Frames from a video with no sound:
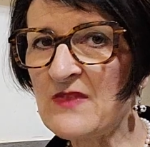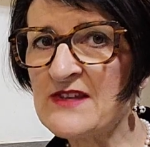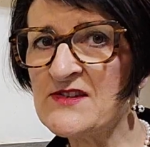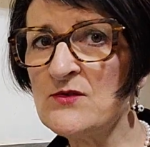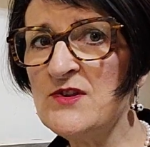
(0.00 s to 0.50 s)

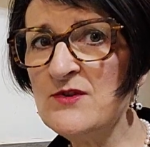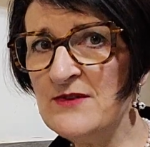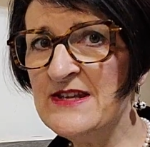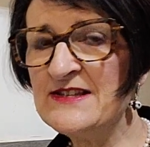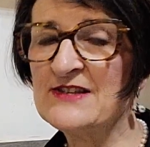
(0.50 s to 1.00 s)
So
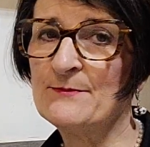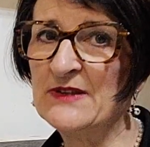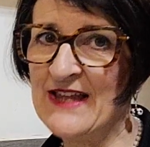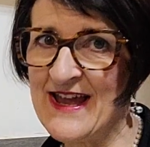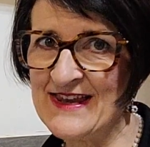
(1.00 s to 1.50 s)
you need to
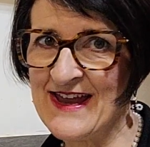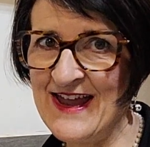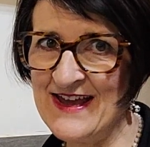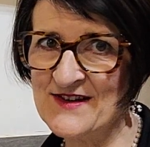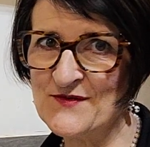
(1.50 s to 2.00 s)
plan
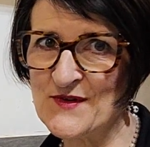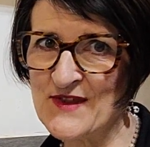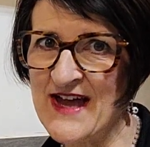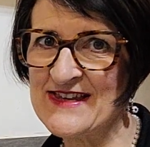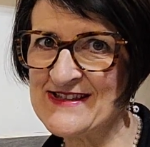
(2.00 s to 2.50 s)
ahead for
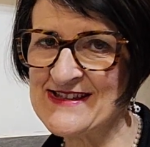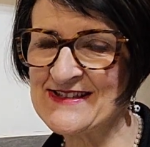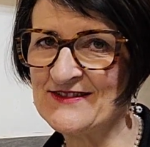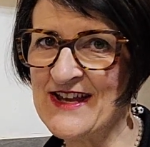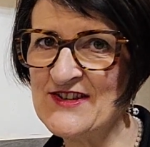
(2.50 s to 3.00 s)
that
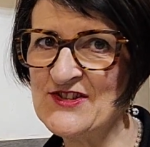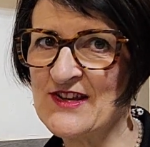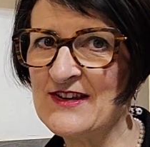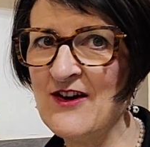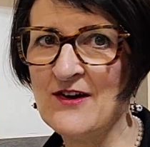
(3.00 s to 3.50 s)

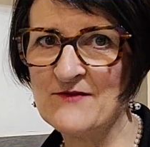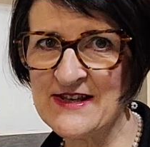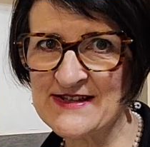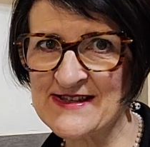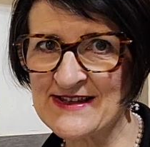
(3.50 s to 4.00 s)
installation,
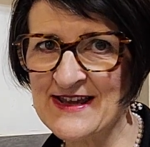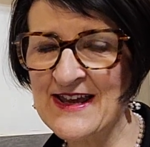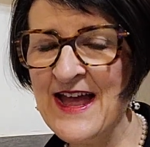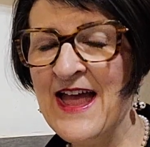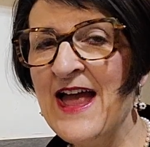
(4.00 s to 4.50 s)

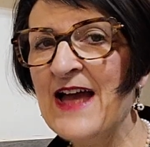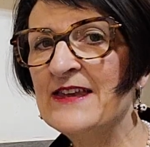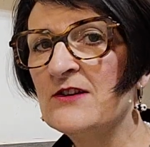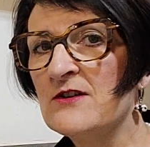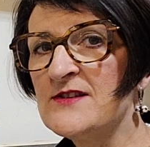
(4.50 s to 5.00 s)
obviously,
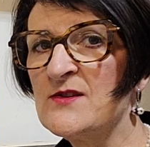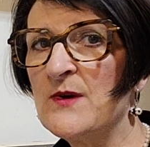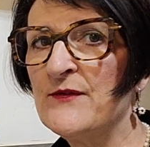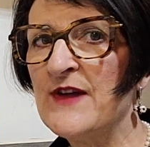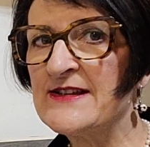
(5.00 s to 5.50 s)
and it also
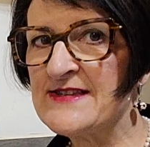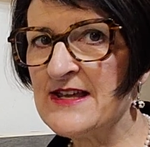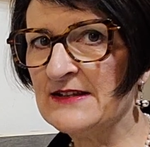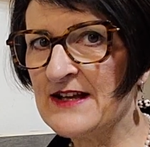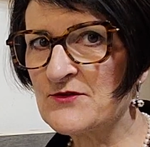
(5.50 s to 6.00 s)
affects
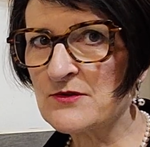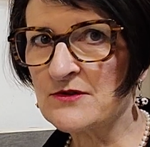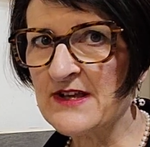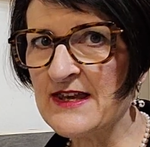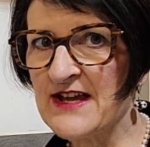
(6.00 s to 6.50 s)
the
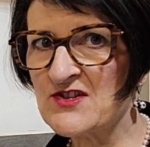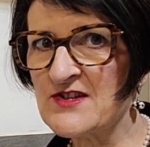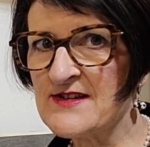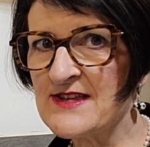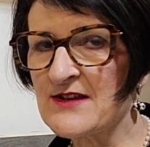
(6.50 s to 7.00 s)
electrical
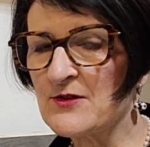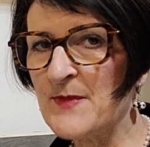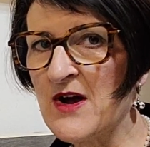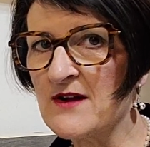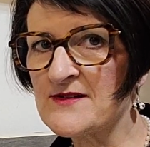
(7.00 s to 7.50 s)
connections that are
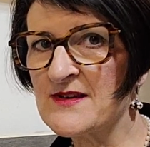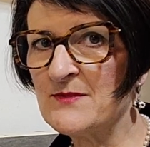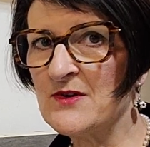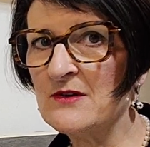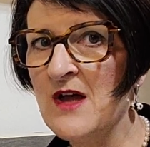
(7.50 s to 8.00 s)

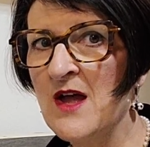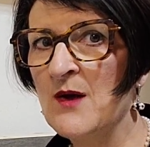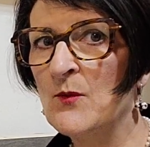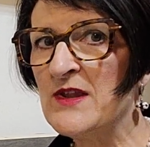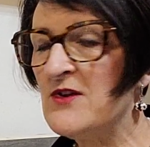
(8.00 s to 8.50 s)
possible
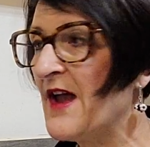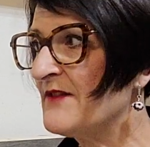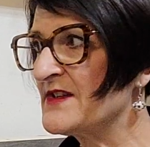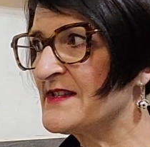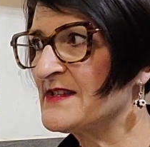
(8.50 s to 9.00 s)
when you
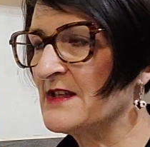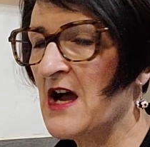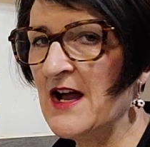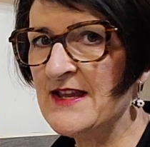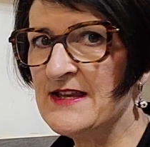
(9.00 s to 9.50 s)
have a
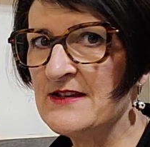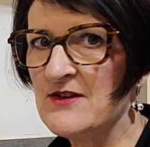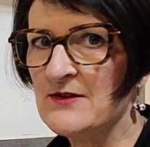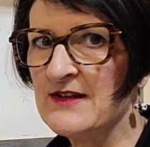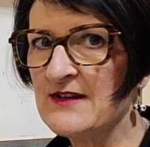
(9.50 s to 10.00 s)
slide-in
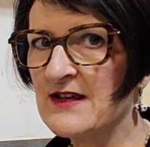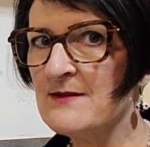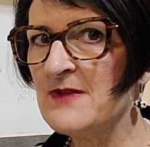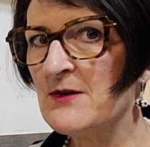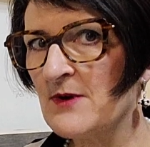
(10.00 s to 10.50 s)
unit that
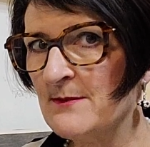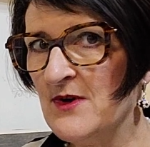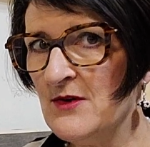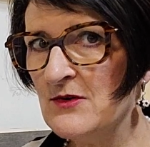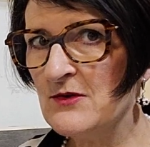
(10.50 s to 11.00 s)
can be
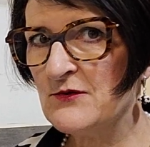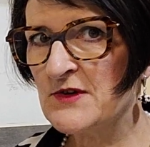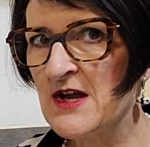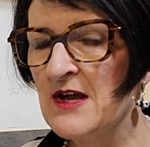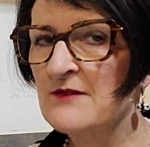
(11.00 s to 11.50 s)

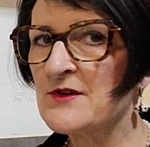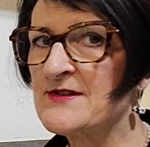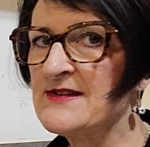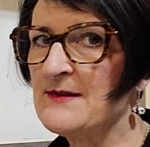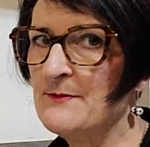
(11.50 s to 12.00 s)
removed
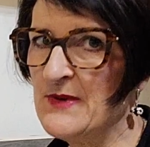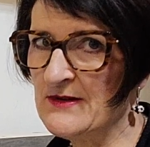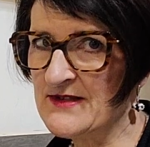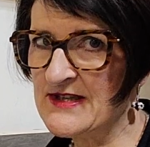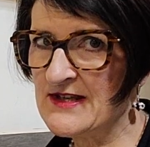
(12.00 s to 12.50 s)
versus a
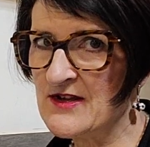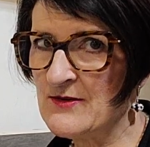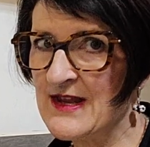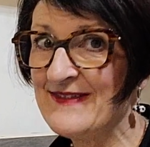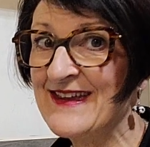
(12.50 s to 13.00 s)
built-in
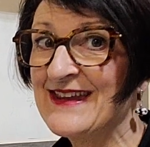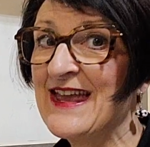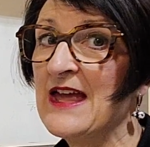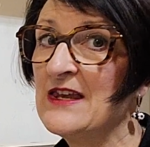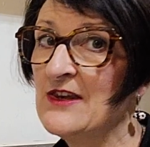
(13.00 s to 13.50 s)
unit that
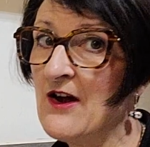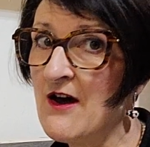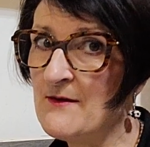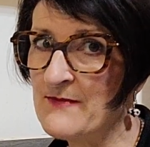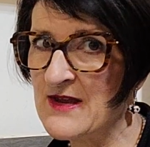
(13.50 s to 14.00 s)

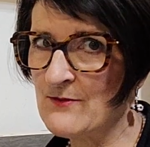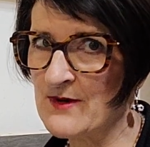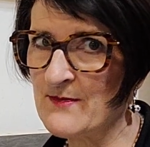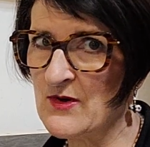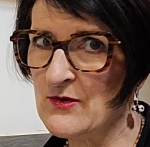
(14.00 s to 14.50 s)
cannot be
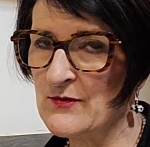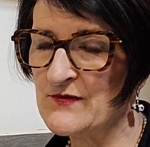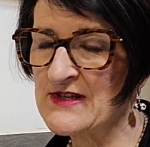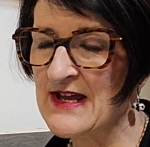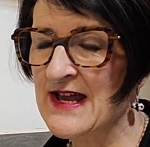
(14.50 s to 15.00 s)

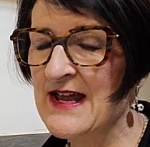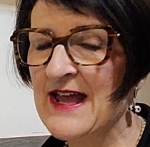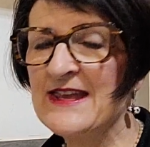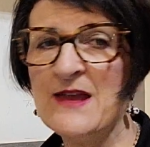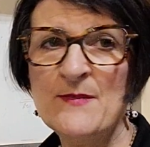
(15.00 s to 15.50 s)
removed.
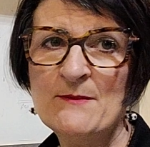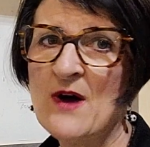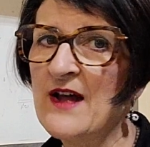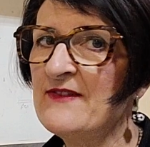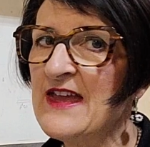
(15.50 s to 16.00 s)
And keep in
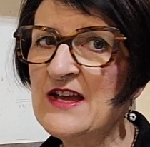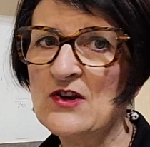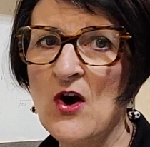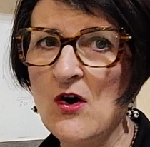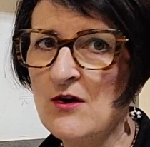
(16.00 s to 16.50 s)
mind, they
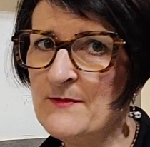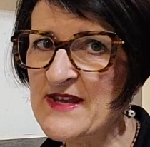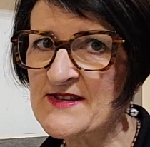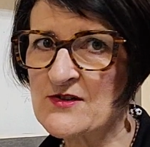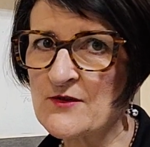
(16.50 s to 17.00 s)
can all
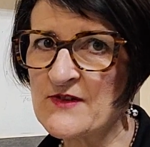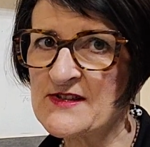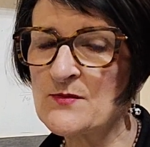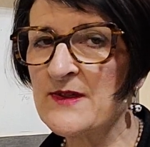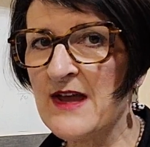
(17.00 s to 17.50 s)
be
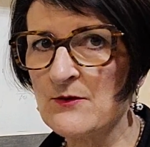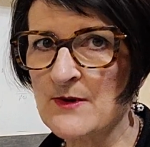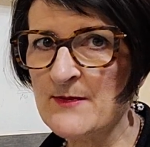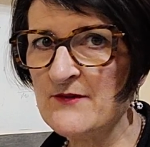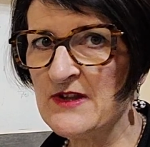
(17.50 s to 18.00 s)
serviced without
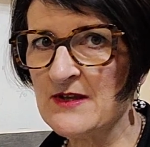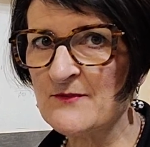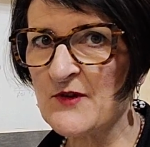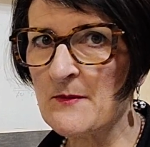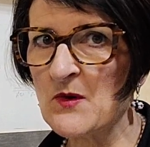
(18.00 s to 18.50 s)
removing them
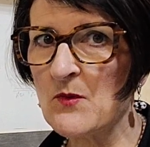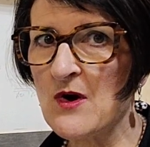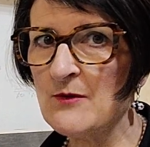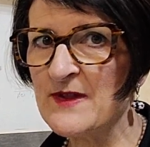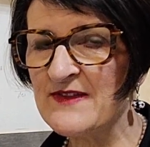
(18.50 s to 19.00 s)
from the
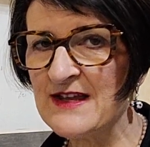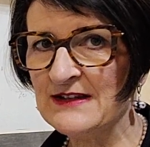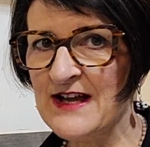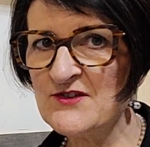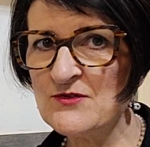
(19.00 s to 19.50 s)
wall, but the
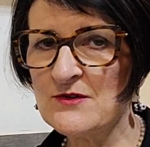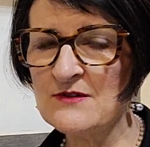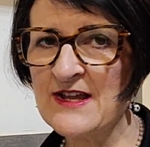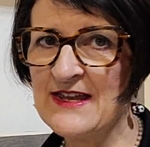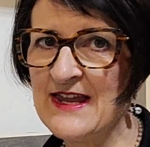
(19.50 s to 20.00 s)
electrical
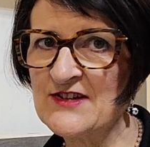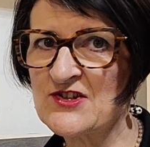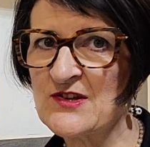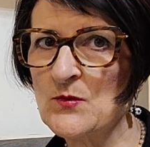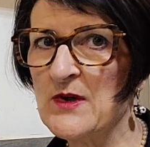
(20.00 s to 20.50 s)

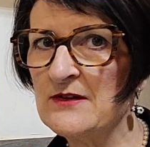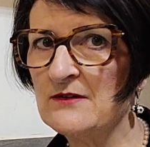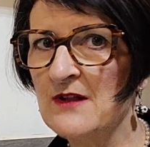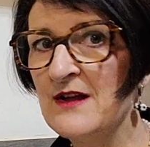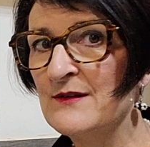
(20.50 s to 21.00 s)
connection
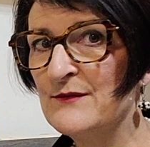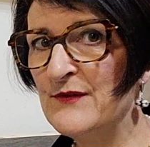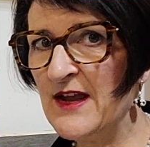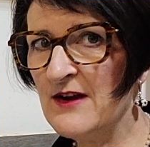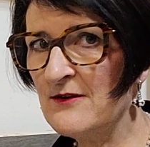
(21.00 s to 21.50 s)
will
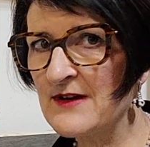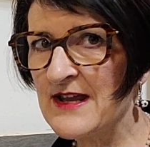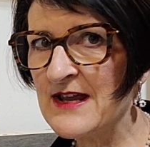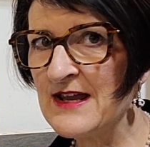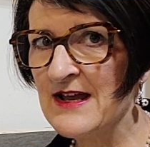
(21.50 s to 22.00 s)

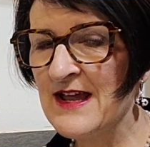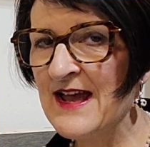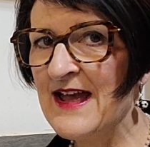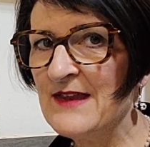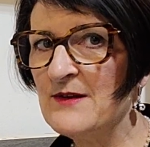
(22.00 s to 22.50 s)
vary
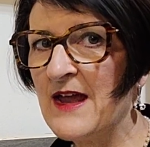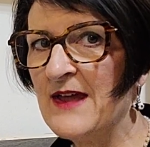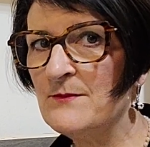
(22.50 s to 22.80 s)
and